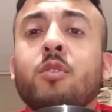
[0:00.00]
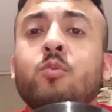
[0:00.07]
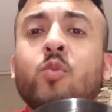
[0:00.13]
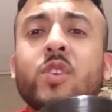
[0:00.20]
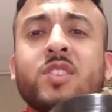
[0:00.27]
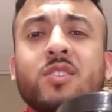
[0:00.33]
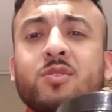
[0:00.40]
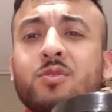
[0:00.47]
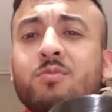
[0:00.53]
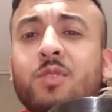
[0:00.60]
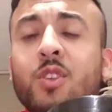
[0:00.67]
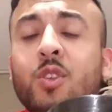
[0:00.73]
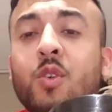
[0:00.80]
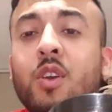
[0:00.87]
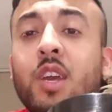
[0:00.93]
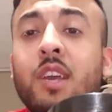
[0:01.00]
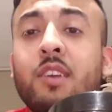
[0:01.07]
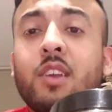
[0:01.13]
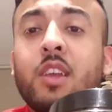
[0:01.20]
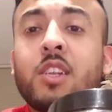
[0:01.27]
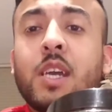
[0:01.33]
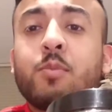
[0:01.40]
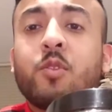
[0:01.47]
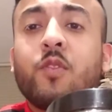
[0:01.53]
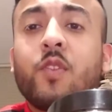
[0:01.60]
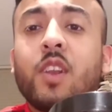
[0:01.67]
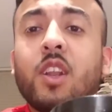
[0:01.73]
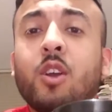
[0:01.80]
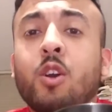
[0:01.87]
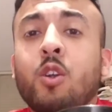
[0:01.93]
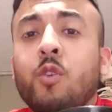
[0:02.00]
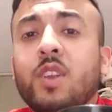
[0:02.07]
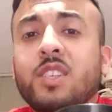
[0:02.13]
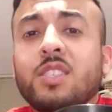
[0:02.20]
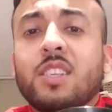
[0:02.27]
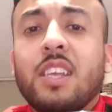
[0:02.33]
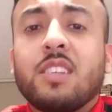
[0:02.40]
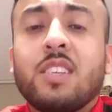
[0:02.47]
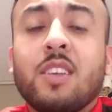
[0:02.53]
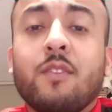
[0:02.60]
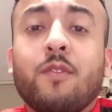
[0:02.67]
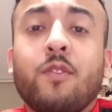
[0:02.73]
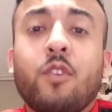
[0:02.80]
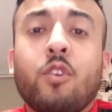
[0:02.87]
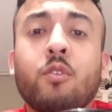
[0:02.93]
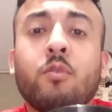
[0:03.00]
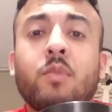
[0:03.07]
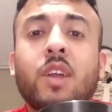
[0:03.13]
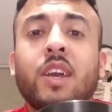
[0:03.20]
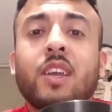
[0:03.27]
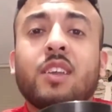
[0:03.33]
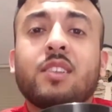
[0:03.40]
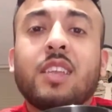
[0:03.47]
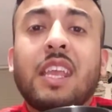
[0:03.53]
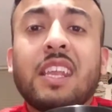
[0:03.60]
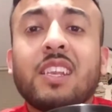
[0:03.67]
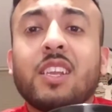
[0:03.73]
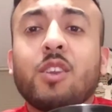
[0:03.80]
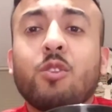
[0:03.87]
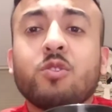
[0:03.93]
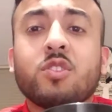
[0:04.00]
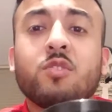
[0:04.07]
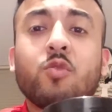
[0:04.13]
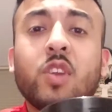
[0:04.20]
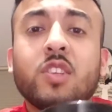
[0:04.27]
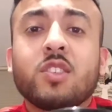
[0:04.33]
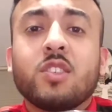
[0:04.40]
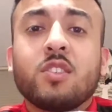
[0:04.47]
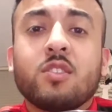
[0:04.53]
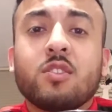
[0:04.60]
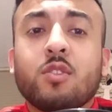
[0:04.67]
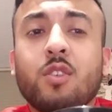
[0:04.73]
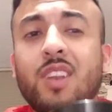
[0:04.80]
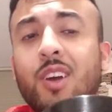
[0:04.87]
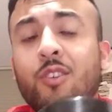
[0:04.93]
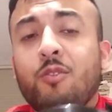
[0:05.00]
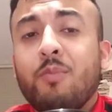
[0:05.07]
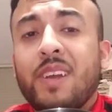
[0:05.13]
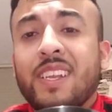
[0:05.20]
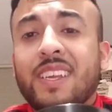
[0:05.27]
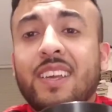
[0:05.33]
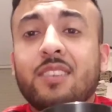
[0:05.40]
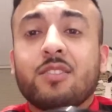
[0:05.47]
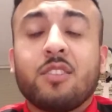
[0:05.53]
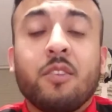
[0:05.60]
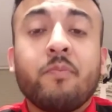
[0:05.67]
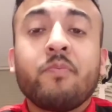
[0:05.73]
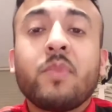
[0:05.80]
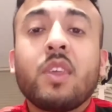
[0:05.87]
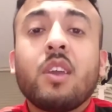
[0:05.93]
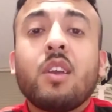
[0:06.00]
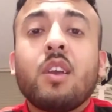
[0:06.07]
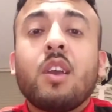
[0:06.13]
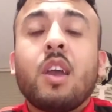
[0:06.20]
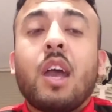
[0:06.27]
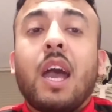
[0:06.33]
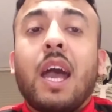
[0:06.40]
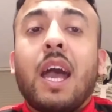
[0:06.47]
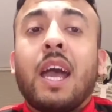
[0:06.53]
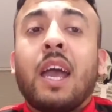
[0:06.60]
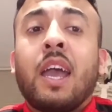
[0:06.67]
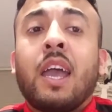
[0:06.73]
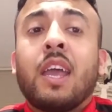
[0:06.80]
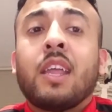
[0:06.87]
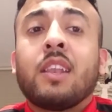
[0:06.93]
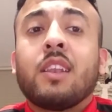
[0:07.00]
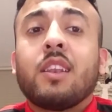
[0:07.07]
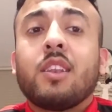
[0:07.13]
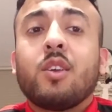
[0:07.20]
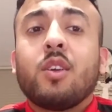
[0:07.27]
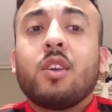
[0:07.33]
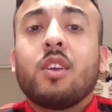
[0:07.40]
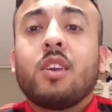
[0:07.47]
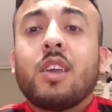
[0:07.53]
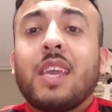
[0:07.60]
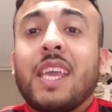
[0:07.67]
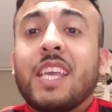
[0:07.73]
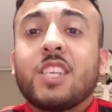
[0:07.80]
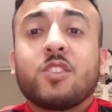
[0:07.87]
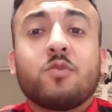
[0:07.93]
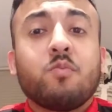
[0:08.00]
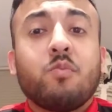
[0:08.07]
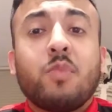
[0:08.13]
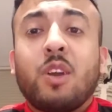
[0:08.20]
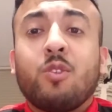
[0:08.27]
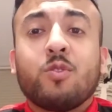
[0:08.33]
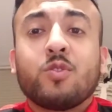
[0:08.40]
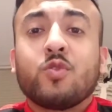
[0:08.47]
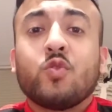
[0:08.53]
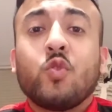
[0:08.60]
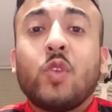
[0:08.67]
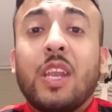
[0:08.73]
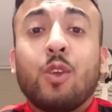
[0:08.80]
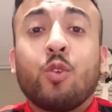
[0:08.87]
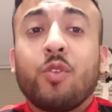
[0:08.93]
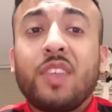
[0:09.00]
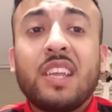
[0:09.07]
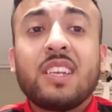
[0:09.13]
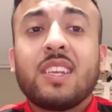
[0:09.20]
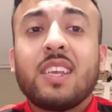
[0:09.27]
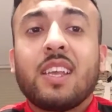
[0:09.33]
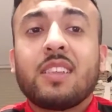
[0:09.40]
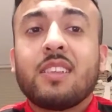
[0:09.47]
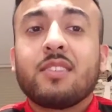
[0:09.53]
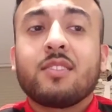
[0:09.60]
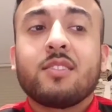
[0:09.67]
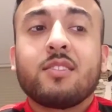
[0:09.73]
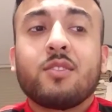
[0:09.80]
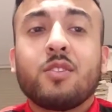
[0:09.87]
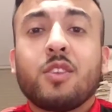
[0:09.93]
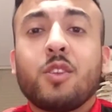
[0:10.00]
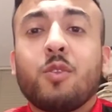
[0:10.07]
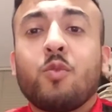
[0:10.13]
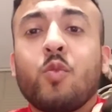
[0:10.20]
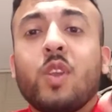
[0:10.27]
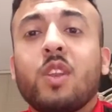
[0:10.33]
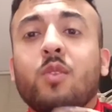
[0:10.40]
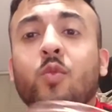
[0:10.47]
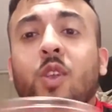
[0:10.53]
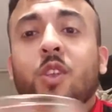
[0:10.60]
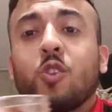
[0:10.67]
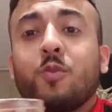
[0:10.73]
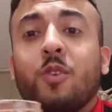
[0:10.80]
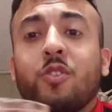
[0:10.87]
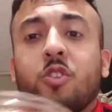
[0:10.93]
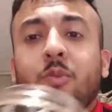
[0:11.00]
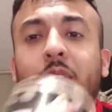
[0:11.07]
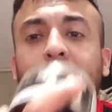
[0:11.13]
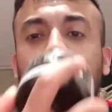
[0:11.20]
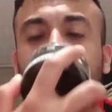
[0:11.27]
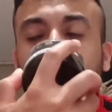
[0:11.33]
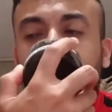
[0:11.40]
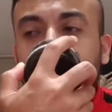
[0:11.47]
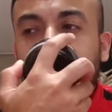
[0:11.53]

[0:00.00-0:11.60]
which is, you know, a type of vanilla originating from like the Indian Ocean regions, like of Madagascar, and it smells really authentic. This, you know, when you smell the tobacco,